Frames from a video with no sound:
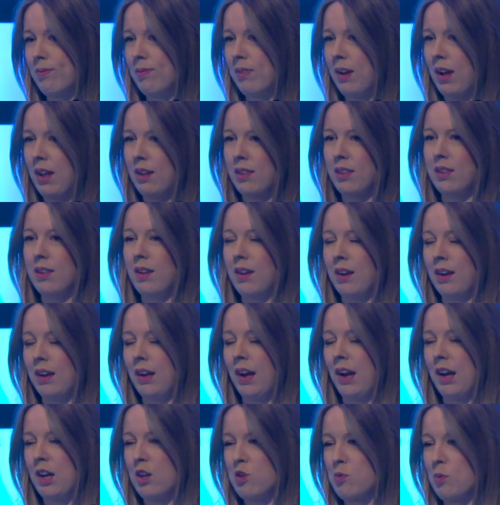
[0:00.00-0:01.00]
get
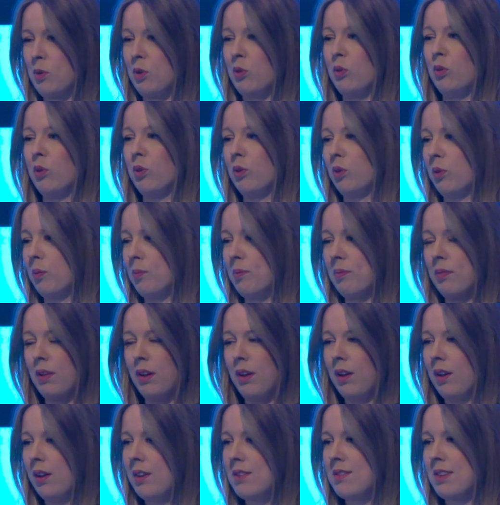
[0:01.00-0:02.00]
engagement or
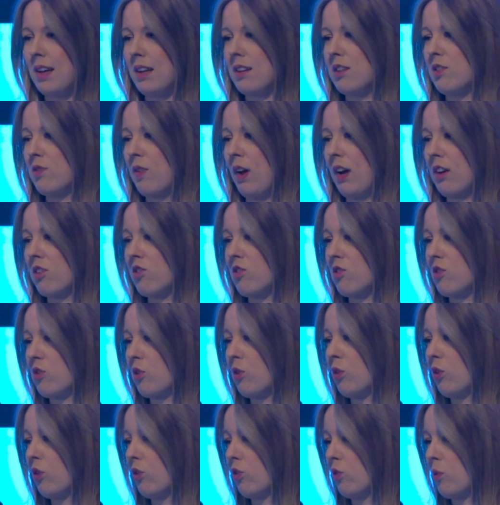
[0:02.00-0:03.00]
satisfaction
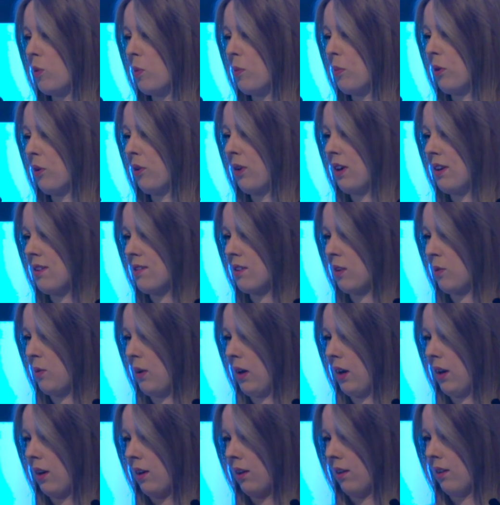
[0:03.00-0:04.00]
scores from employees, so we
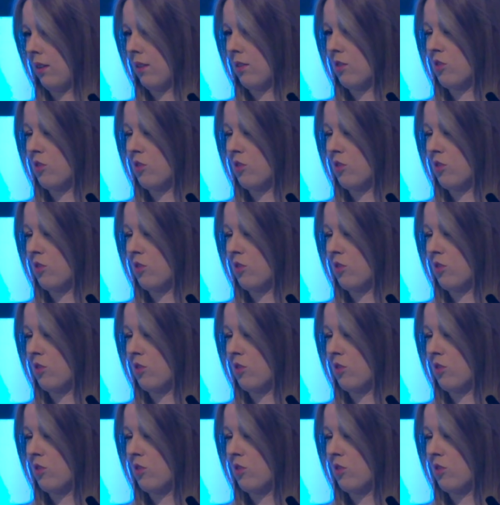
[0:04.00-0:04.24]
can